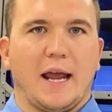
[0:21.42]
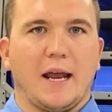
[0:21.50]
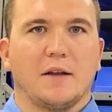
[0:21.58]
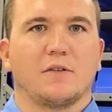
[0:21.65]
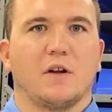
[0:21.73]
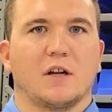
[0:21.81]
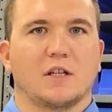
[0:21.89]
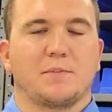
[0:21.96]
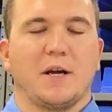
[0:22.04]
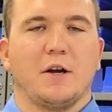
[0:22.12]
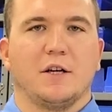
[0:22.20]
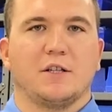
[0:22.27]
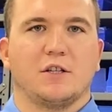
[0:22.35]
hands-on
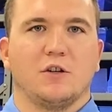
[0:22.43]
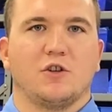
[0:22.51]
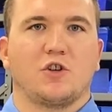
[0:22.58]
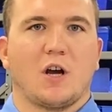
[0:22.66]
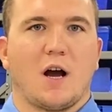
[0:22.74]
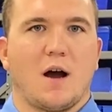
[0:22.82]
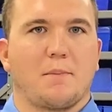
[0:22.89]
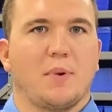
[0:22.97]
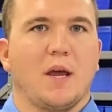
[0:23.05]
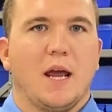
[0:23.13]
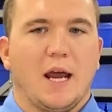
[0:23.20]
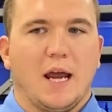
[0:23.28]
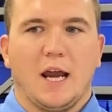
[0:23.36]
experience in the shop
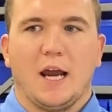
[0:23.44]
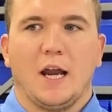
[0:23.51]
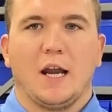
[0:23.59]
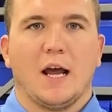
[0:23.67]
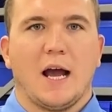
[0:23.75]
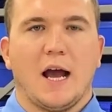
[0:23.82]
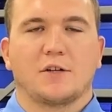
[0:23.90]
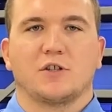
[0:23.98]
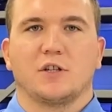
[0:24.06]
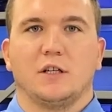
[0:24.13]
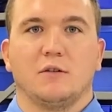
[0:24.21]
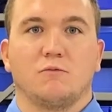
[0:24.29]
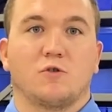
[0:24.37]
and
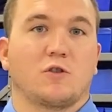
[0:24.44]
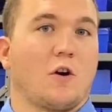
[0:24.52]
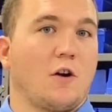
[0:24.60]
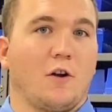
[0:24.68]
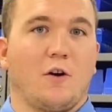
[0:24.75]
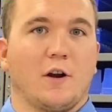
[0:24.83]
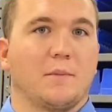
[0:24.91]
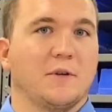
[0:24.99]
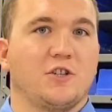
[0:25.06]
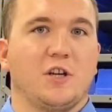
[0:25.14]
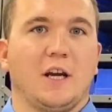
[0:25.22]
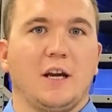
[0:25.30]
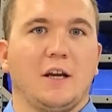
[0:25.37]
actually start learning
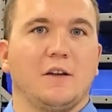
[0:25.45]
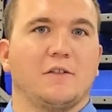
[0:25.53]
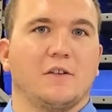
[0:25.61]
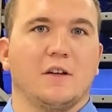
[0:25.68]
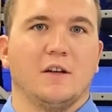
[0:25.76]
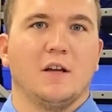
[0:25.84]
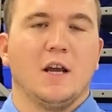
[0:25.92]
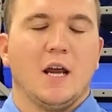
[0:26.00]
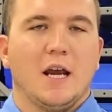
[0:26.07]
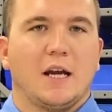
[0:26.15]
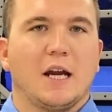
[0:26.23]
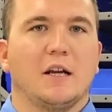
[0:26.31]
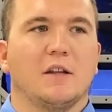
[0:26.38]
machines and
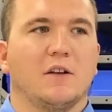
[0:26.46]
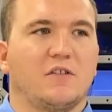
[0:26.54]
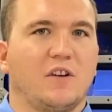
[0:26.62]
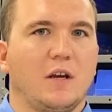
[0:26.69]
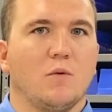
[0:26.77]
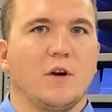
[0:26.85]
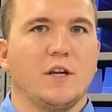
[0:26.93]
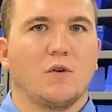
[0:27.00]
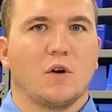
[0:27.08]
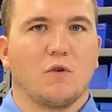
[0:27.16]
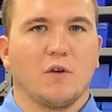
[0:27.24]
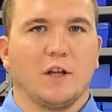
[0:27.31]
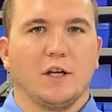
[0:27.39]
getting to see what you
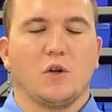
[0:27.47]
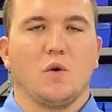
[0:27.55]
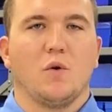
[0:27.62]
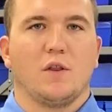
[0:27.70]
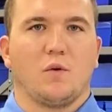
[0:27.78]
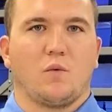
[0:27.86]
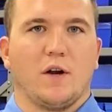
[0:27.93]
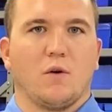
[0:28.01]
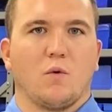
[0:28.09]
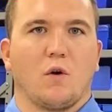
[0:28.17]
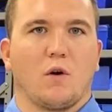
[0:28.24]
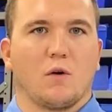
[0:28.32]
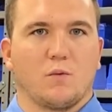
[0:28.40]
can really do in the real
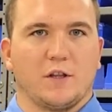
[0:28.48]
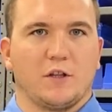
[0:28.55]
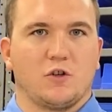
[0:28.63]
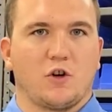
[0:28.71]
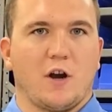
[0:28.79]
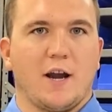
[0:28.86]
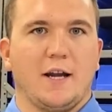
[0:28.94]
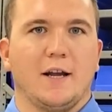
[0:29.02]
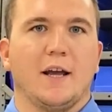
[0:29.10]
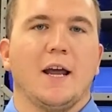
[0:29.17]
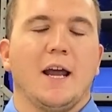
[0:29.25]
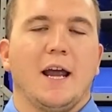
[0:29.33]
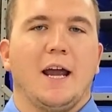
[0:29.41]
world with the trade.
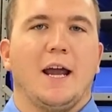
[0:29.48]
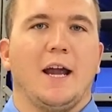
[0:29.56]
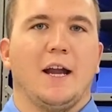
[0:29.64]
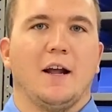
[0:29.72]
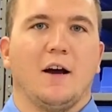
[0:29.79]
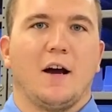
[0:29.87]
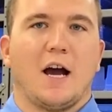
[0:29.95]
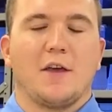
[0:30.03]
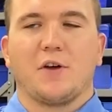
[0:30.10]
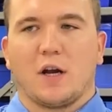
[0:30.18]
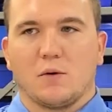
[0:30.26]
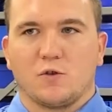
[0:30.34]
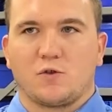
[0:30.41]
And I
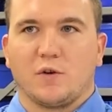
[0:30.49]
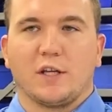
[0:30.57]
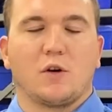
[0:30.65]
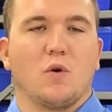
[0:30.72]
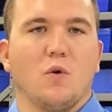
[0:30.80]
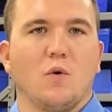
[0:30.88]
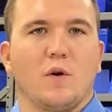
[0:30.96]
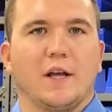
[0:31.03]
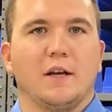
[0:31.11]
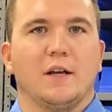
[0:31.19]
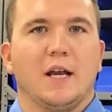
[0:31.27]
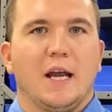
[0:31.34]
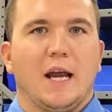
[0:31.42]
thought it was really cool, and
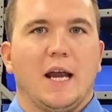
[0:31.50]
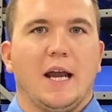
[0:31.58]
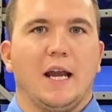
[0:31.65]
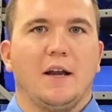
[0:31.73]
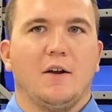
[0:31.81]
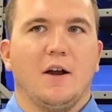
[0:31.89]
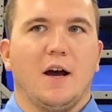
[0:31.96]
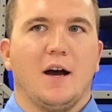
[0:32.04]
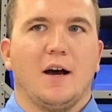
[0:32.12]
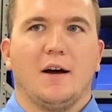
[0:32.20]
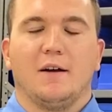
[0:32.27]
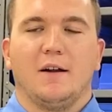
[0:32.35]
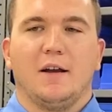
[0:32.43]

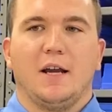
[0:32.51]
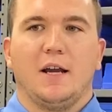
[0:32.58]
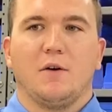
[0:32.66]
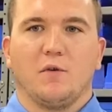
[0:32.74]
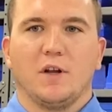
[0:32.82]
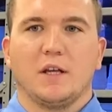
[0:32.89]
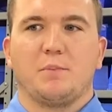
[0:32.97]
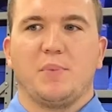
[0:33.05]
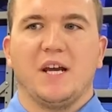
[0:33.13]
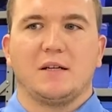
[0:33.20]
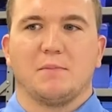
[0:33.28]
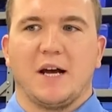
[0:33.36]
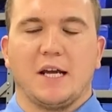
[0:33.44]
it really
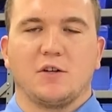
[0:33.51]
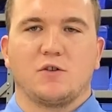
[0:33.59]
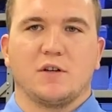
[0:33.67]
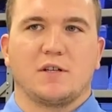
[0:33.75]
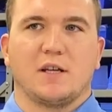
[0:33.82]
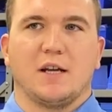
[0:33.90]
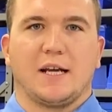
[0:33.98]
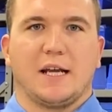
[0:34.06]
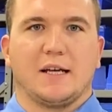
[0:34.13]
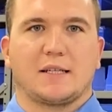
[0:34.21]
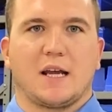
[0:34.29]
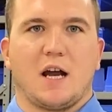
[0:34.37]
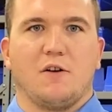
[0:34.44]
piqued my interest, and I
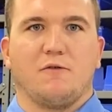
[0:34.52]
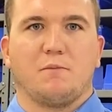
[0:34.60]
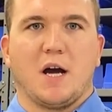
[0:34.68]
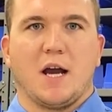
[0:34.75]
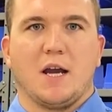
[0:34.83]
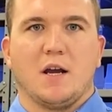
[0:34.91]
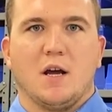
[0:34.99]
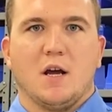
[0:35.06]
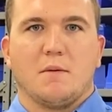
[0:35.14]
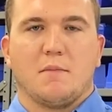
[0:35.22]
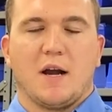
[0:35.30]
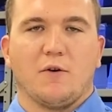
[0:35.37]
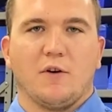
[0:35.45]
guess kind of
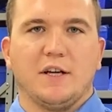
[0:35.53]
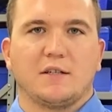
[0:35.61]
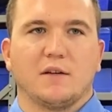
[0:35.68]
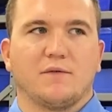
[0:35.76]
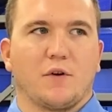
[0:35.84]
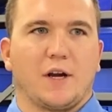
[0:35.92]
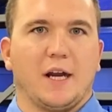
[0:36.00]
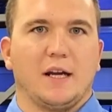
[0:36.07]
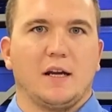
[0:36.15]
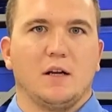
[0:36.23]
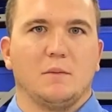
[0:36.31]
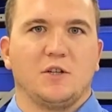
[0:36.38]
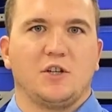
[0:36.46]
my reason for getting
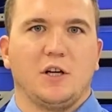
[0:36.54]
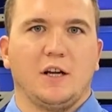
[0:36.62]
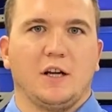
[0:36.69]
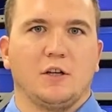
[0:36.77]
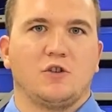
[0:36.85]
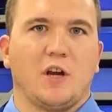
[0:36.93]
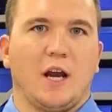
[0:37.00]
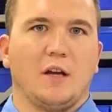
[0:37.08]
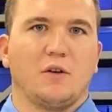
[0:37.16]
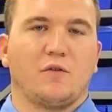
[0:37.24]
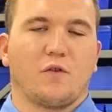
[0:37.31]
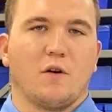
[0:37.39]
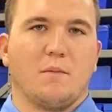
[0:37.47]
into machining
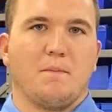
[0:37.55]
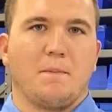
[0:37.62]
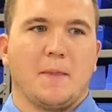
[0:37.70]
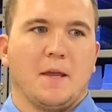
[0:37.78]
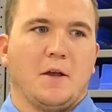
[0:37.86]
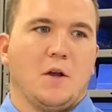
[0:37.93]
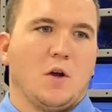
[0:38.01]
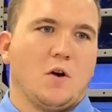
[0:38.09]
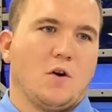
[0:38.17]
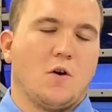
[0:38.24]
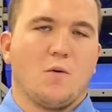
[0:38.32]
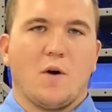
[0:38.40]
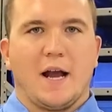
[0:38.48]
changed from,
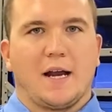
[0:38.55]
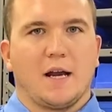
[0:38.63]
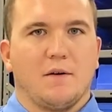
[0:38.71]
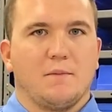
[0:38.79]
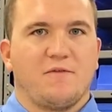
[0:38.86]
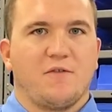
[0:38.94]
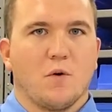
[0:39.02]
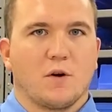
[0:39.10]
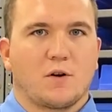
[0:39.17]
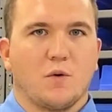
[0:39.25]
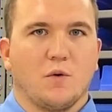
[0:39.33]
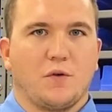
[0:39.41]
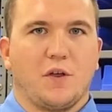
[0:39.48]
oh, well, I can afford
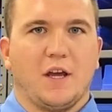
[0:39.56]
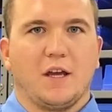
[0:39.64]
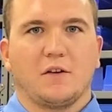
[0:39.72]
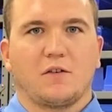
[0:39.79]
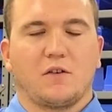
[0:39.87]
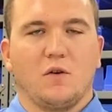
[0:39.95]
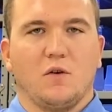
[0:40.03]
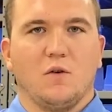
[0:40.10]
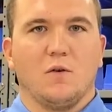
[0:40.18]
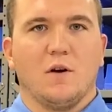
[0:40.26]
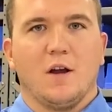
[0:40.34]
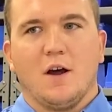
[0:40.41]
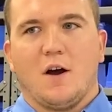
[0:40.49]
cool things
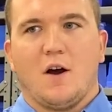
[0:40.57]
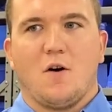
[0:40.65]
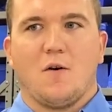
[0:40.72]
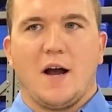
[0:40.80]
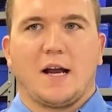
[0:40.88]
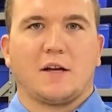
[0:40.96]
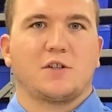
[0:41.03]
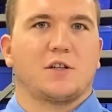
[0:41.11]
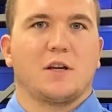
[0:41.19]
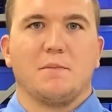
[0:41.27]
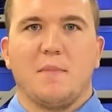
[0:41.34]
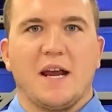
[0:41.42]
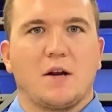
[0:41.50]
to, oh, I just
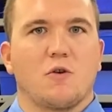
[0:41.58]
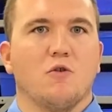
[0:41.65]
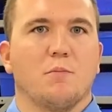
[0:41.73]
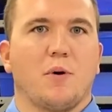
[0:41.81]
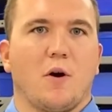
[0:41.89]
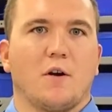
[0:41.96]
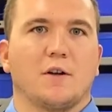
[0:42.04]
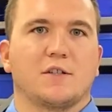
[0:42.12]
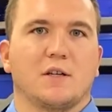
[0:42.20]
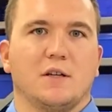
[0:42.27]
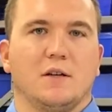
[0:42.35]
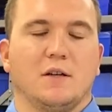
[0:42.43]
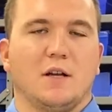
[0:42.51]
can make cool parts,
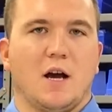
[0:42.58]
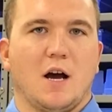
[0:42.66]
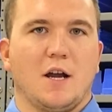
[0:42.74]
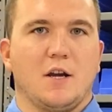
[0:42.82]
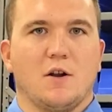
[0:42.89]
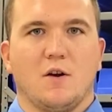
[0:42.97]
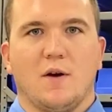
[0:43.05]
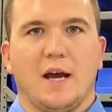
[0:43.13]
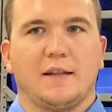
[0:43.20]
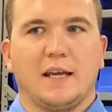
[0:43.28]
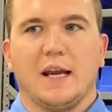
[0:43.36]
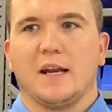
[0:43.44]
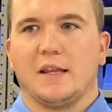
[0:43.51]
and you know,
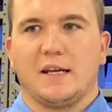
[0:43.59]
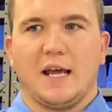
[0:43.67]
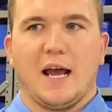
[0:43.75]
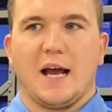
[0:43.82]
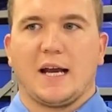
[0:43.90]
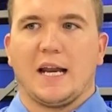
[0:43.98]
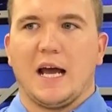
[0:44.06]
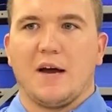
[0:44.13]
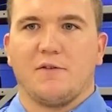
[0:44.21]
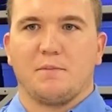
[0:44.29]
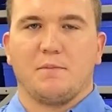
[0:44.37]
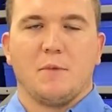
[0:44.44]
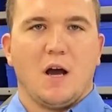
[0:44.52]
at the end of the day, I can have
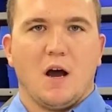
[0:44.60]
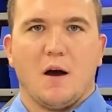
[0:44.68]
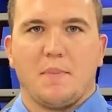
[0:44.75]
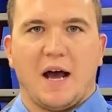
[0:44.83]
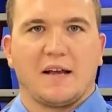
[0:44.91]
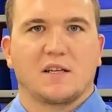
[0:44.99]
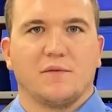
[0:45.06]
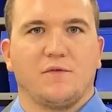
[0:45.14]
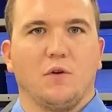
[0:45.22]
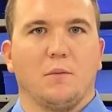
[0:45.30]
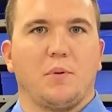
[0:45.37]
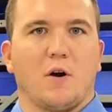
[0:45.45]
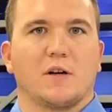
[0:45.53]
a basket
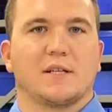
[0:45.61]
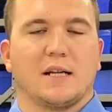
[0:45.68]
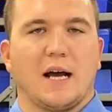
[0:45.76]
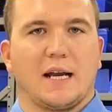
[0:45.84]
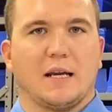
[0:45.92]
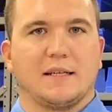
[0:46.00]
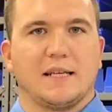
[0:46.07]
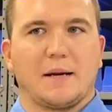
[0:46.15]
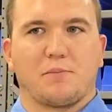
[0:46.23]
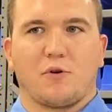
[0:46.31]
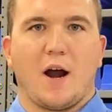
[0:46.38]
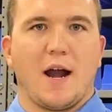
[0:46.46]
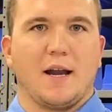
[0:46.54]
full of parts that I can take
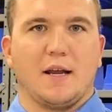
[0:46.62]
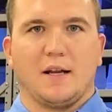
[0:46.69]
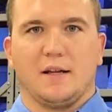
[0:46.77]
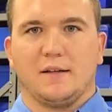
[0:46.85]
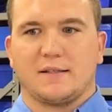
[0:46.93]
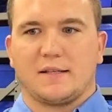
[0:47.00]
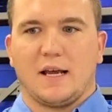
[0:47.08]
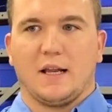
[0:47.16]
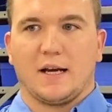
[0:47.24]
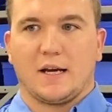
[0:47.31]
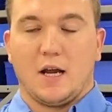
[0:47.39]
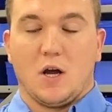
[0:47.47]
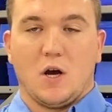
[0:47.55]
pride in and say,
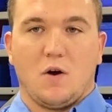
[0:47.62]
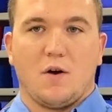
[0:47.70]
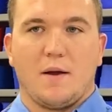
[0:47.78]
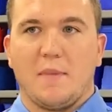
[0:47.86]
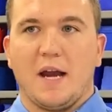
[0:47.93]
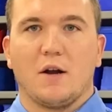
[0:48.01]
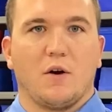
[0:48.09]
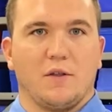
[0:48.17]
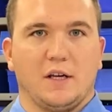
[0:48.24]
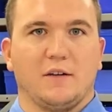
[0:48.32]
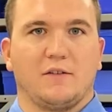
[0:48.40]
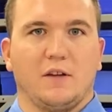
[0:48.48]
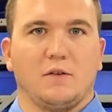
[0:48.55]
like, oh, I made all
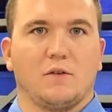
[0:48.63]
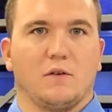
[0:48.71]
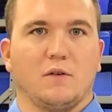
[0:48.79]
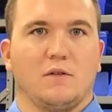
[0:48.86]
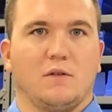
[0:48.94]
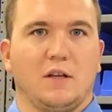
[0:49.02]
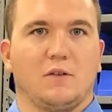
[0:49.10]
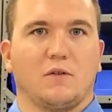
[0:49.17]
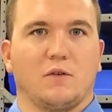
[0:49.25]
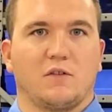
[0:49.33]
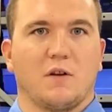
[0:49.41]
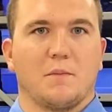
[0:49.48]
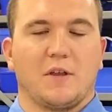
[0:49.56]
these. These are
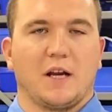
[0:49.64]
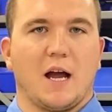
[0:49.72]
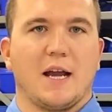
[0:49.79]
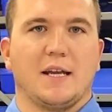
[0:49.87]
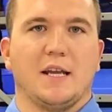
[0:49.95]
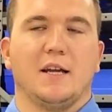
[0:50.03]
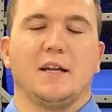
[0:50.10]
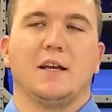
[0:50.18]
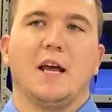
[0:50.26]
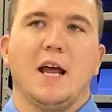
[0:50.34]
something I did.